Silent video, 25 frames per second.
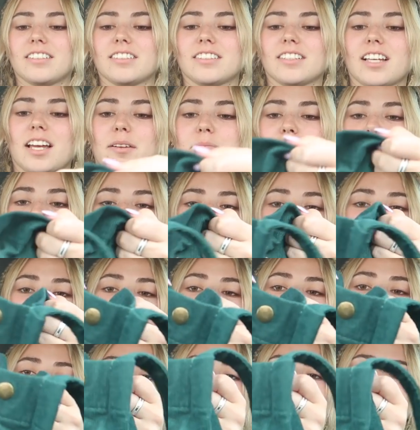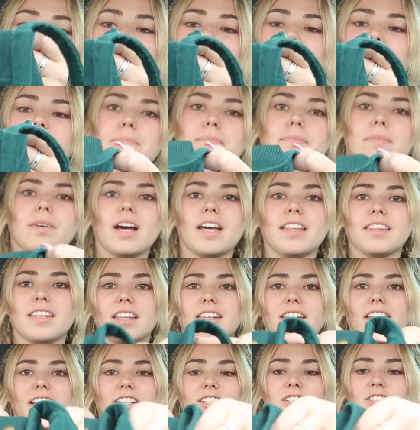this like magnet button and
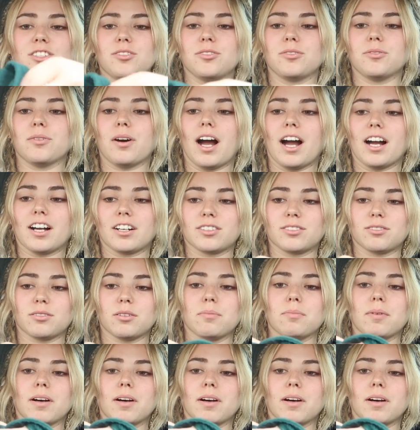then like two actual